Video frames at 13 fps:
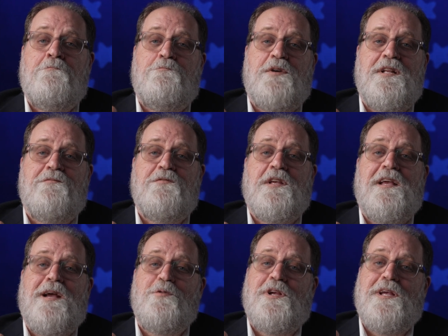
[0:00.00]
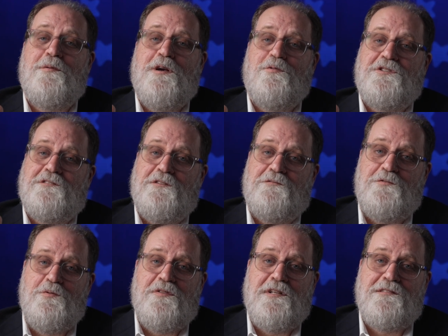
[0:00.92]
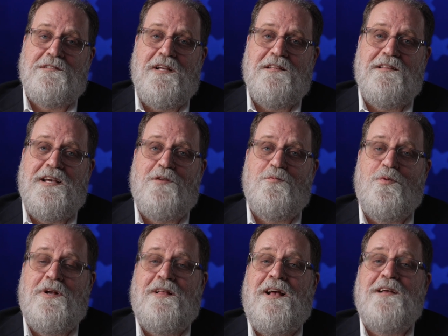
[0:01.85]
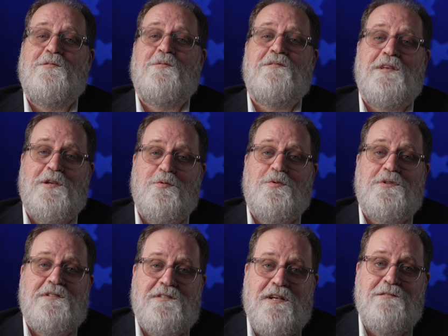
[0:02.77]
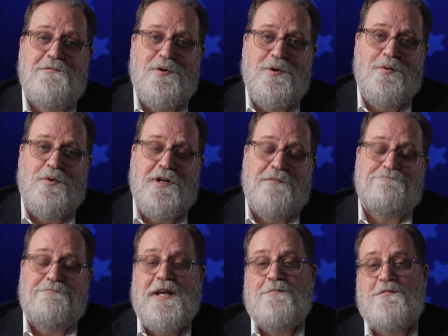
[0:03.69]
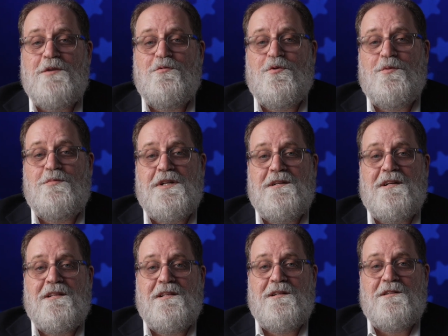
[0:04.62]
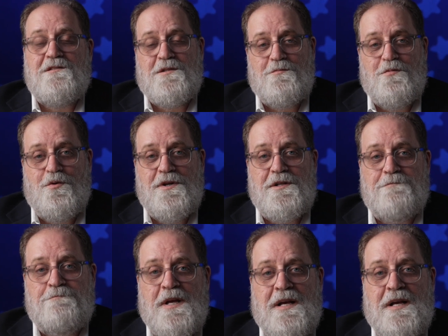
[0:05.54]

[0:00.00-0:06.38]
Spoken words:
But if the camera came out with just a few things like that, well, I don't think it would sell very well, and people would be a little disappointed.